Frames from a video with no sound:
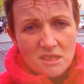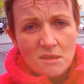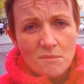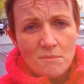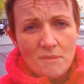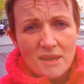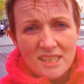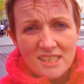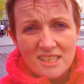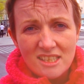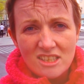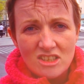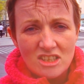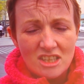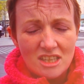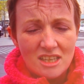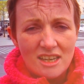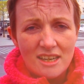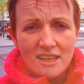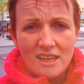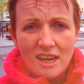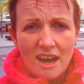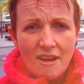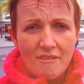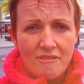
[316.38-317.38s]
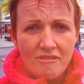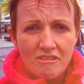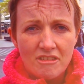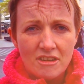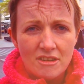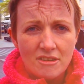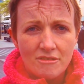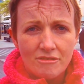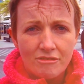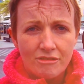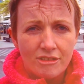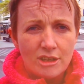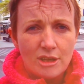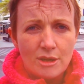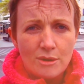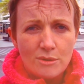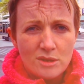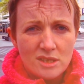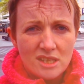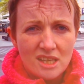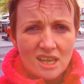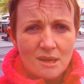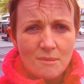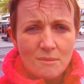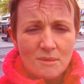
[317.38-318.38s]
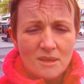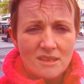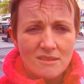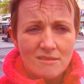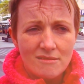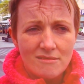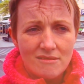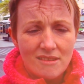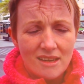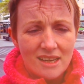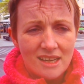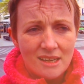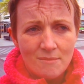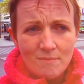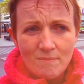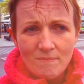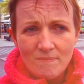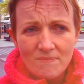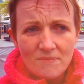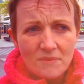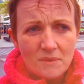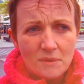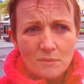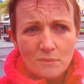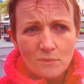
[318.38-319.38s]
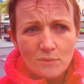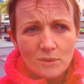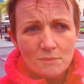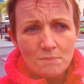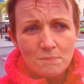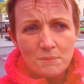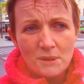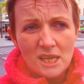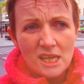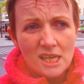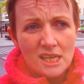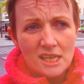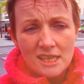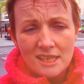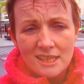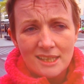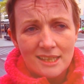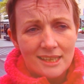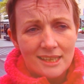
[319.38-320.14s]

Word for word: the message that I'd have for you, Simon, would be